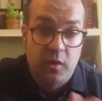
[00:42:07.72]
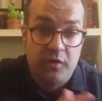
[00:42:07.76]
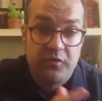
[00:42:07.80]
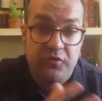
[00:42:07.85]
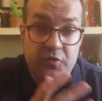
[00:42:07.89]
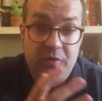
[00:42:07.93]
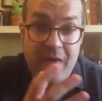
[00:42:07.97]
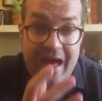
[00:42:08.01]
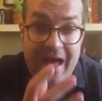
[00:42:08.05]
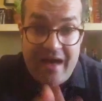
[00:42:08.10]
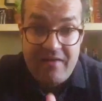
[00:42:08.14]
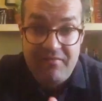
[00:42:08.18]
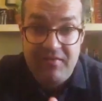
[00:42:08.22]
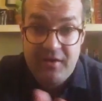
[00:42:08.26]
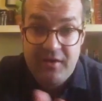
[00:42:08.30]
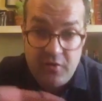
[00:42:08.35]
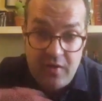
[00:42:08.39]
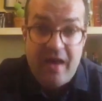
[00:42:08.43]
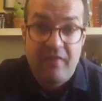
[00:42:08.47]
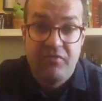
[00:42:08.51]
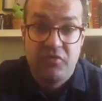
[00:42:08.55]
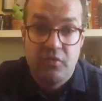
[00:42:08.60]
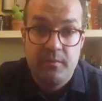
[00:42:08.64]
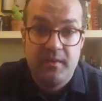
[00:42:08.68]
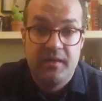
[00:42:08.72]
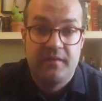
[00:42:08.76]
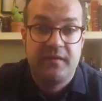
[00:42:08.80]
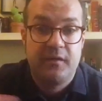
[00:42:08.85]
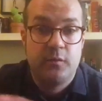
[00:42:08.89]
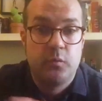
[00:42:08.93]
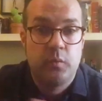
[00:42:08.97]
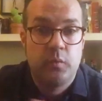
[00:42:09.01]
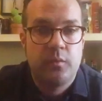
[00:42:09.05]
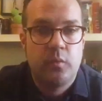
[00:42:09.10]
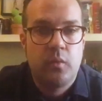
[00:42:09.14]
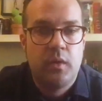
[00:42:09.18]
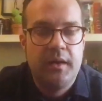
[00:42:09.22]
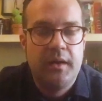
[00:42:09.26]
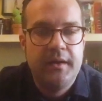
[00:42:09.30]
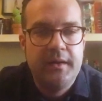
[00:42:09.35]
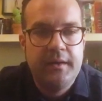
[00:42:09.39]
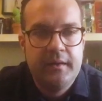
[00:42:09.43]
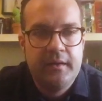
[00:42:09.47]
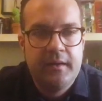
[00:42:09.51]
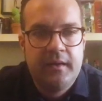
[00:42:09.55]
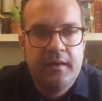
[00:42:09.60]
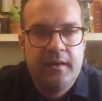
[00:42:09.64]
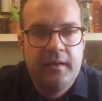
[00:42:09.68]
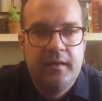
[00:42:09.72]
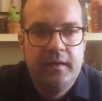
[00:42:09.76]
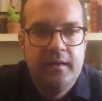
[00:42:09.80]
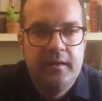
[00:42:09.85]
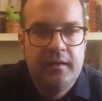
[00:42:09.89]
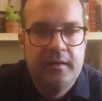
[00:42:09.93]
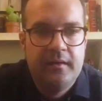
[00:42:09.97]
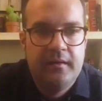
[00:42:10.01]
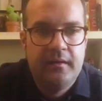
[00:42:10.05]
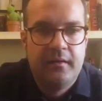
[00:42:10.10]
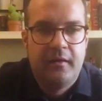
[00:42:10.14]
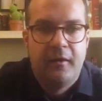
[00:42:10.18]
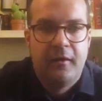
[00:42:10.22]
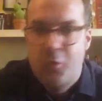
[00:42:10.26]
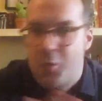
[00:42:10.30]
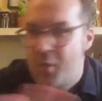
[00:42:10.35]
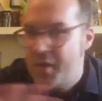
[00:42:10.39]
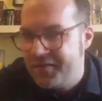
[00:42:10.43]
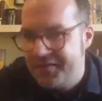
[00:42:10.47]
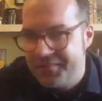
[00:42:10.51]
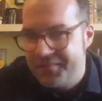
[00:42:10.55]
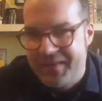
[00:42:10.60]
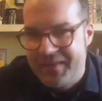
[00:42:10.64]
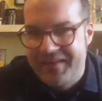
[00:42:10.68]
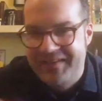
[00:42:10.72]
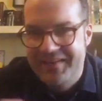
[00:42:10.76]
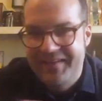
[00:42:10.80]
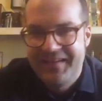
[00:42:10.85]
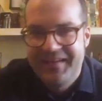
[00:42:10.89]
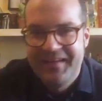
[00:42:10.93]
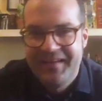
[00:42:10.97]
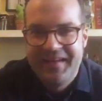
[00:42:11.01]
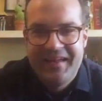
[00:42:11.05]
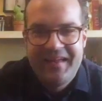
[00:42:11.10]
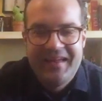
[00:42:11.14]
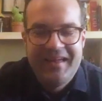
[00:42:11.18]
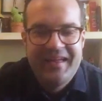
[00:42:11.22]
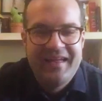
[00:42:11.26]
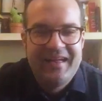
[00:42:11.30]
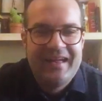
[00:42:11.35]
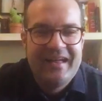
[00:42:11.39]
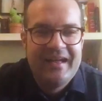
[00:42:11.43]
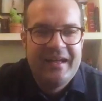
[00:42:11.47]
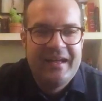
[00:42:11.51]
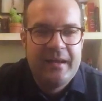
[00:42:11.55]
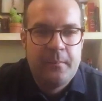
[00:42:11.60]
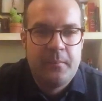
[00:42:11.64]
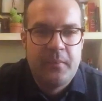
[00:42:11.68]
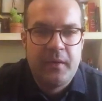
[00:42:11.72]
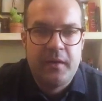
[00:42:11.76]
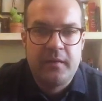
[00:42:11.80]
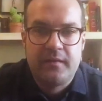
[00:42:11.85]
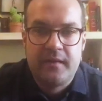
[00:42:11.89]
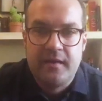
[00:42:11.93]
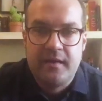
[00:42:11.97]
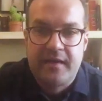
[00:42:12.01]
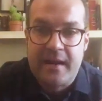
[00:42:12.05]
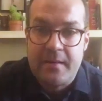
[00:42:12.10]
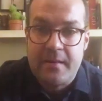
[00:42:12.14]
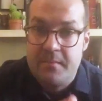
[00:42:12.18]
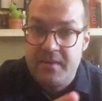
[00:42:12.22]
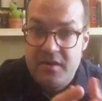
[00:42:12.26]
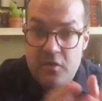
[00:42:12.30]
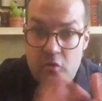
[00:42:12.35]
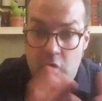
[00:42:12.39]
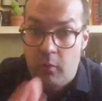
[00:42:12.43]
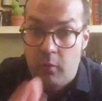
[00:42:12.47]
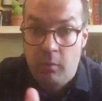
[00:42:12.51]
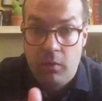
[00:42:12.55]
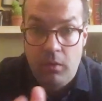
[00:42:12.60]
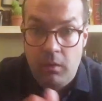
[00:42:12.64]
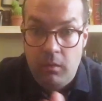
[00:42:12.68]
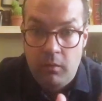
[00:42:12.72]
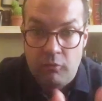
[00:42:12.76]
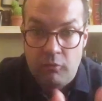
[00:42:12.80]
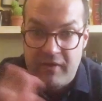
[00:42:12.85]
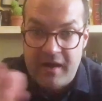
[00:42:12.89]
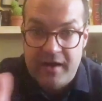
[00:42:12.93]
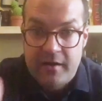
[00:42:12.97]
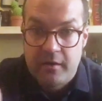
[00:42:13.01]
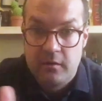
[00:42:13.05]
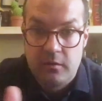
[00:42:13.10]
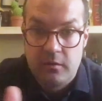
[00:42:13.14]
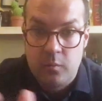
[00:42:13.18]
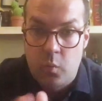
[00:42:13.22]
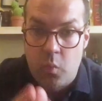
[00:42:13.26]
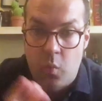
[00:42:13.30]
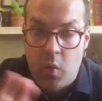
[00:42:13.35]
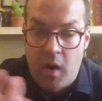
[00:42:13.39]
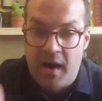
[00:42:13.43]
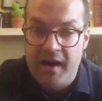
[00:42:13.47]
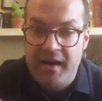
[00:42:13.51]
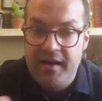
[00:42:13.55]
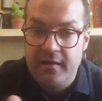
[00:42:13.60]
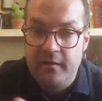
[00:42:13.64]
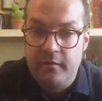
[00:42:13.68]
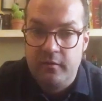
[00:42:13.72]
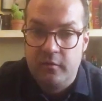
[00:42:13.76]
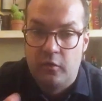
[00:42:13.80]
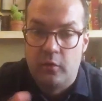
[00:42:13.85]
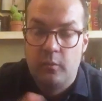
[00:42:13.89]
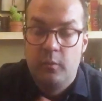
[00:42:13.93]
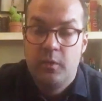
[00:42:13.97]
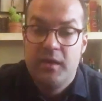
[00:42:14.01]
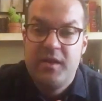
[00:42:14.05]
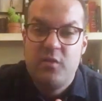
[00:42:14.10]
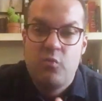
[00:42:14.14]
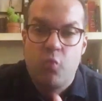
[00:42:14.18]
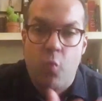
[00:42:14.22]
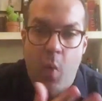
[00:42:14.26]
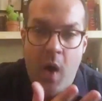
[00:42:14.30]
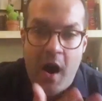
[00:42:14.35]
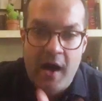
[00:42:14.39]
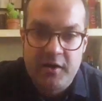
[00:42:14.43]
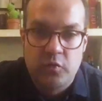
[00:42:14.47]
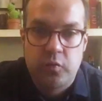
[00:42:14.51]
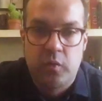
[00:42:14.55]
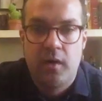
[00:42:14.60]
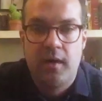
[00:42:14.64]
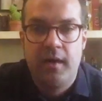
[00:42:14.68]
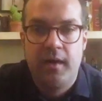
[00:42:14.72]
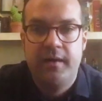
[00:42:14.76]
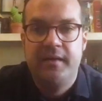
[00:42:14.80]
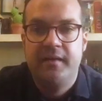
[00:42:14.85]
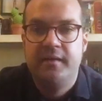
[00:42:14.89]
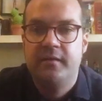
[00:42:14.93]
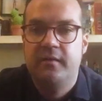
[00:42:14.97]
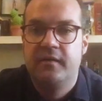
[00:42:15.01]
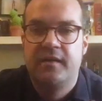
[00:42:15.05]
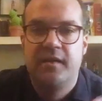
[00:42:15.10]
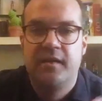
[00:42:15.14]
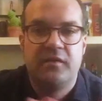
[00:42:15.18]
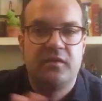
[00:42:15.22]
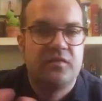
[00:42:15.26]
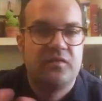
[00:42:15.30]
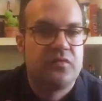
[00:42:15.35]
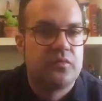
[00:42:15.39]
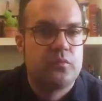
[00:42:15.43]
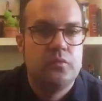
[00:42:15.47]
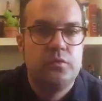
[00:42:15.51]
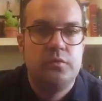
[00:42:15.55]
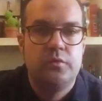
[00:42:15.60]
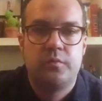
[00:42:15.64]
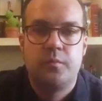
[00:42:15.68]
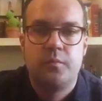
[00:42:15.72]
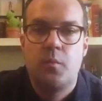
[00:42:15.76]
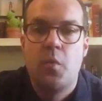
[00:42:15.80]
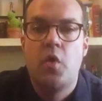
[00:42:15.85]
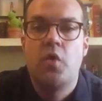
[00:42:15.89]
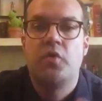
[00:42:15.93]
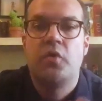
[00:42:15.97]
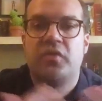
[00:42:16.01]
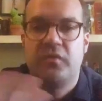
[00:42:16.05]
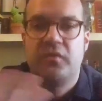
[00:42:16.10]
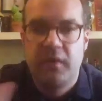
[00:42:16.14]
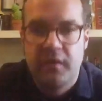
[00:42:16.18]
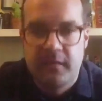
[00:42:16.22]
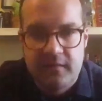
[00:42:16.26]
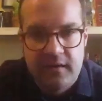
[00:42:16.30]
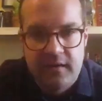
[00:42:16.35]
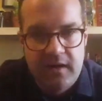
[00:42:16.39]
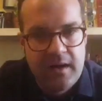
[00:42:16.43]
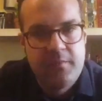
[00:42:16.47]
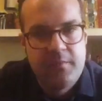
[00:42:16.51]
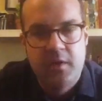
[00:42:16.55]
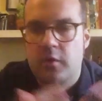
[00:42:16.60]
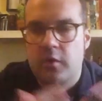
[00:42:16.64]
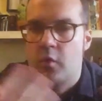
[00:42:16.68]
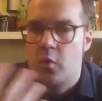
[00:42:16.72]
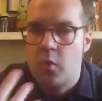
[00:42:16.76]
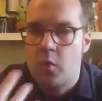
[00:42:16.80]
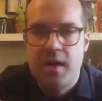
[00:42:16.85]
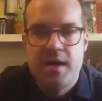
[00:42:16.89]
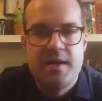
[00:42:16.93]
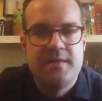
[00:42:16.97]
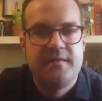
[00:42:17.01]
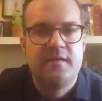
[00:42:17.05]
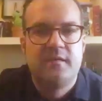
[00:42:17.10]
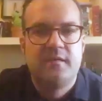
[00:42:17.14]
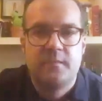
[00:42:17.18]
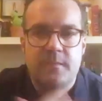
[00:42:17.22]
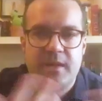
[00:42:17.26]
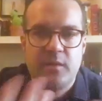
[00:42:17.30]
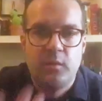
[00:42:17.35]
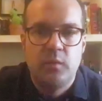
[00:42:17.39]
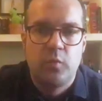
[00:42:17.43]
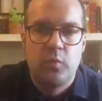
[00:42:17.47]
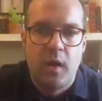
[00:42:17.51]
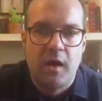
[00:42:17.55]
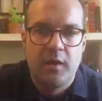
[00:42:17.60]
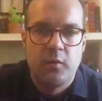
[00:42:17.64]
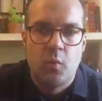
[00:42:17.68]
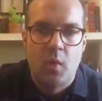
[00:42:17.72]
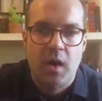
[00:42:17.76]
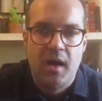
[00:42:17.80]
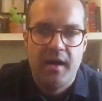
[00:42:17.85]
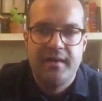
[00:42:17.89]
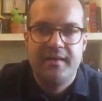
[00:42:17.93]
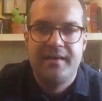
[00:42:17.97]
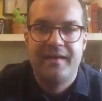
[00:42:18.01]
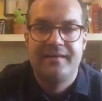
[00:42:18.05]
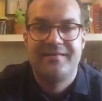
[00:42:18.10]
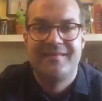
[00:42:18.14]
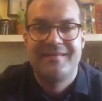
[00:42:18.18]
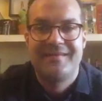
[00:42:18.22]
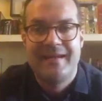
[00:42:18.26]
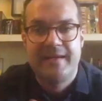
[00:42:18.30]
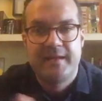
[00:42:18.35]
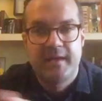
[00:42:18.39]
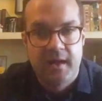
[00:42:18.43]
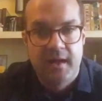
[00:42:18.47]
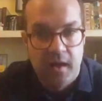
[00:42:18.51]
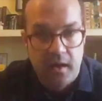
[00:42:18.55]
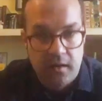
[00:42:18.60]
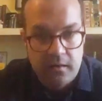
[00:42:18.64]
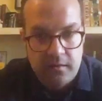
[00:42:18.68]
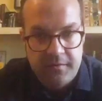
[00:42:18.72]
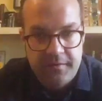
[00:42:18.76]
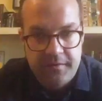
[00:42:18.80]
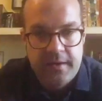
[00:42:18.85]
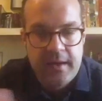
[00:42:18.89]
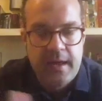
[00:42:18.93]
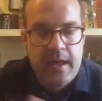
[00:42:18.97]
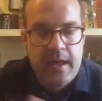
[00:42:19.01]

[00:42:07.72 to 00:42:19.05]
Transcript: once you have it, you have to mix it with wine, uh, always. Uh, but it can be normal, regular wine, normally white wine. In the case of vermouth, most of the time, not always, it's made with white wine that's then colored.